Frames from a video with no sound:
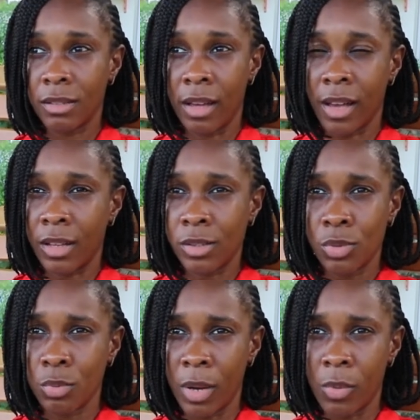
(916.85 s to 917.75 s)
I
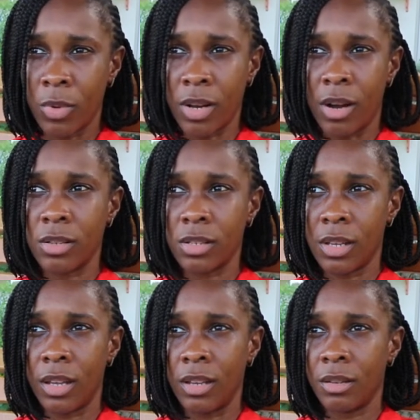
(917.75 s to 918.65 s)
can't do my workout
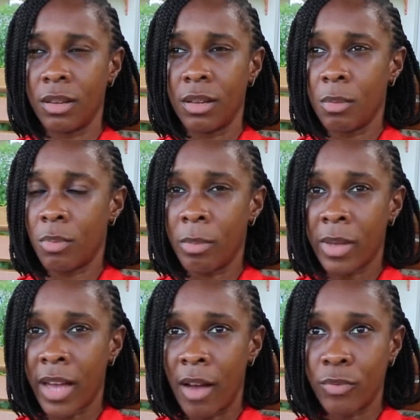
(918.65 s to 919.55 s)
and
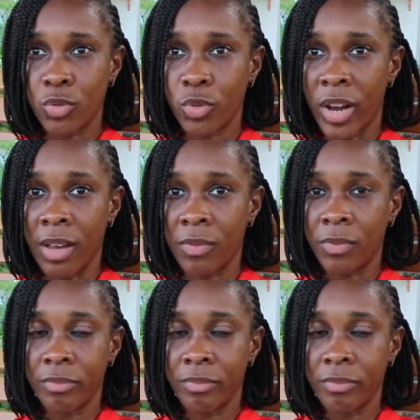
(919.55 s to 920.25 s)
probably I have to drive